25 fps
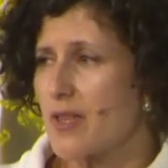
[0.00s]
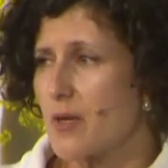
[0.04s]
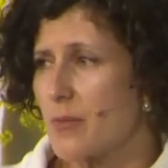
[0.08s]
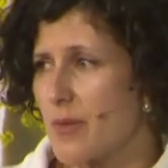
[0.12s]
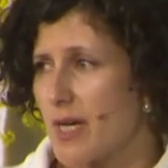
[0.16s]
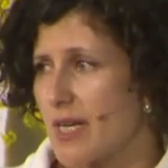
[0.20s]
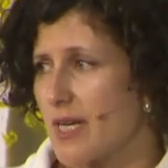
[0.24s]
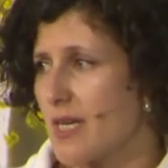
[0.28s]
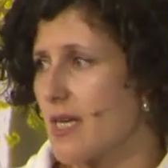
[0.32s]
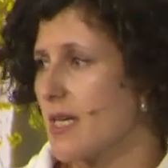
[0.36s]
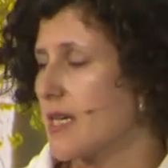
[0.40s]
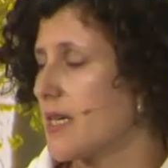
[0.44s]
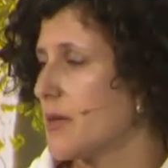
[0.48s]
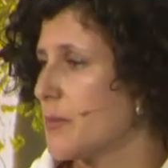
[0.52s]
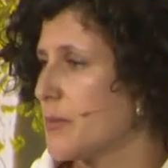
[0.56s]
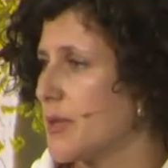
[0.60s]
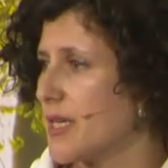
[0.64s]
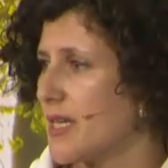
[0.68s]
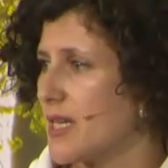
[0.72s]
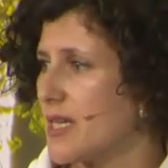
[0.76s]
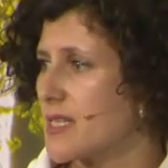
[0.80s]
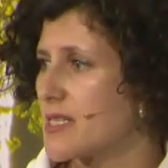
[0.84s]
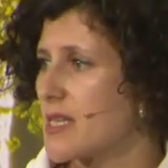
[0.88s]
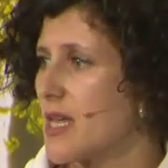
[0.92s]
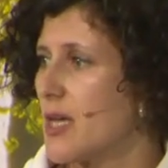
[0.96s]
mining
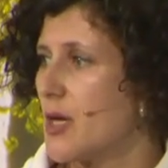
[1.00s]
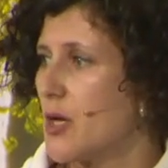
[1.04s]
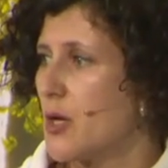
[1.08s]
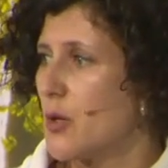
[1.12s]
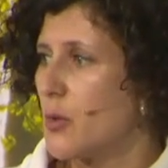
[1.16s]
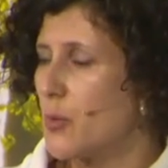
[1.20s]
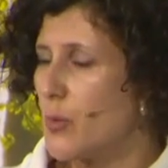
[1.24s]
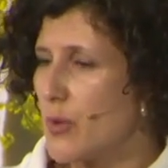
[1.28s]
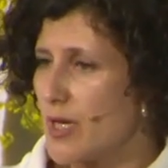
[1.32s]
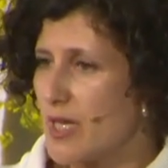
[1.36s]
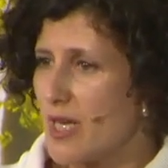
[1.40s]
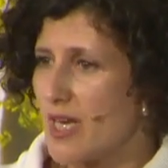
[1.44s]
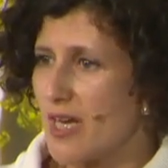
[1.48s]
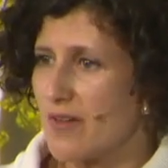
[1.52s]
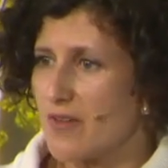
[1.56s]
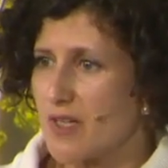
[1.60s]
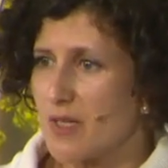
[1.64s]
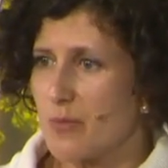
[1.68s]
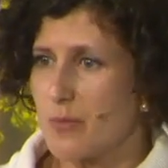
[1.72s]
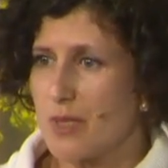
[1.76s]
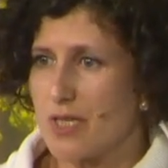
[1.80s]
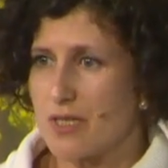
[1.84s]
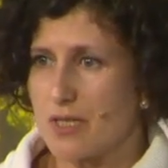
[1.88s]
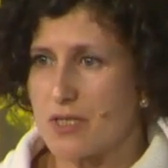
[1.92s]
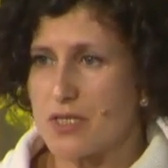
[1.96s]
companies, we have
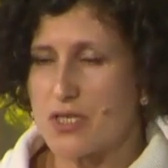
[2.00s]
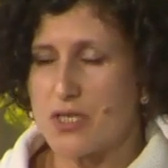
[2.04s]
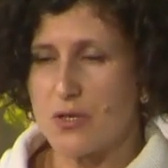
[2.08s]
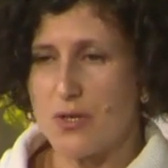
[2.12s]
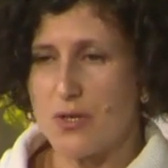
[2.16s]
committed to